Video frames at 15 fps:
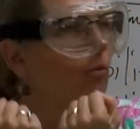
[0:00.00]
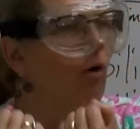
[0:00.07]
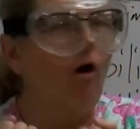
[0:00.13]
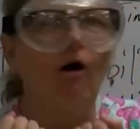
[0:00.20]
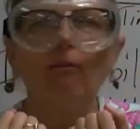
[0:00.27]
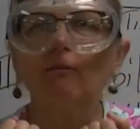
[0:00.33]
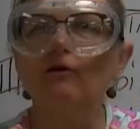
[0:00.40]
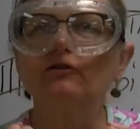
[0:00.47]

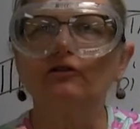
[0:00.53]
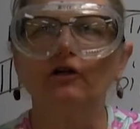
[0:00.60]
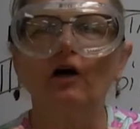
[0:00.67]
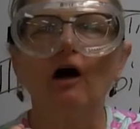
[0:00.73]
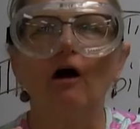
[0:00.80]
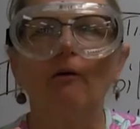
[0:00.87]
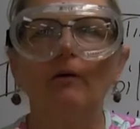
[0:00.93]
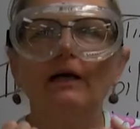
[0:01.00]
almost
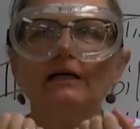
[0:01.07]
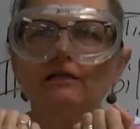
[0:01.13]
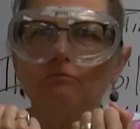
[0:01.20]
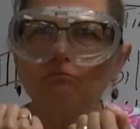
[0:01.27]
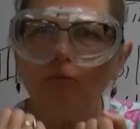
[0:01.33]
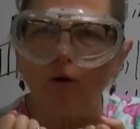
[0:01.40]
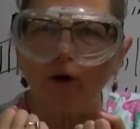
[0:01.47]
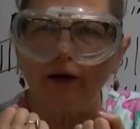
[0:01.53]
always
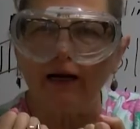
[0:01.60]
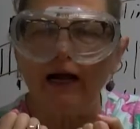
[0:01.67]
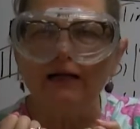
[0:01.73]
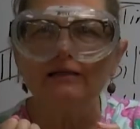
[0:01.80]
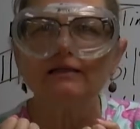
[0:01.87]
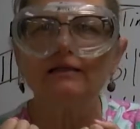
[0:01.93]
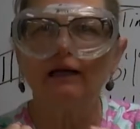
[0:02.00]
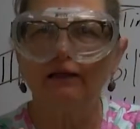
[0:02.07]
more
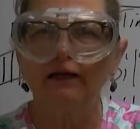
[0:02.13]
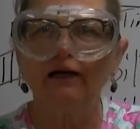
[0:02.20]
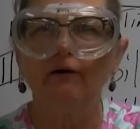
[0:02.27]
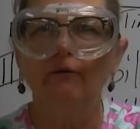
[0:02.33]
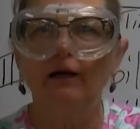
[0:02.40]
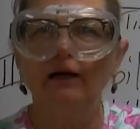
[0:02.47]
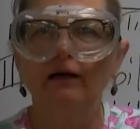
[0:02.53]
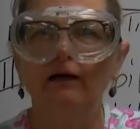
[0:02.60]
dense than
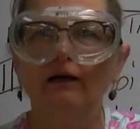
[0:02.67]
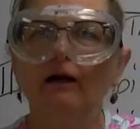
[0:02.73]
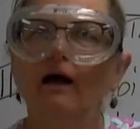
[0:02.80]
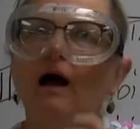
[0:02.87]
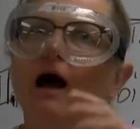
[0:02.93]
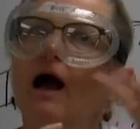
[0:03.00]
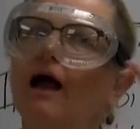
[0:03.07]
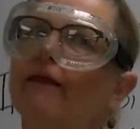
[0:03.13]
liquid.
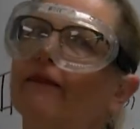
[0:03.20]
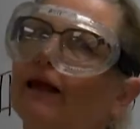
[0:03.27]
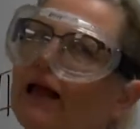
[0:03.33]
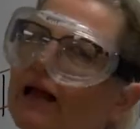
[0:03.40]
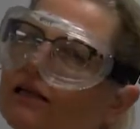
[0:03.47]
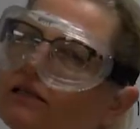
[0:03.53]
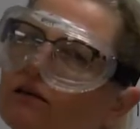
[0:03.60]
In the case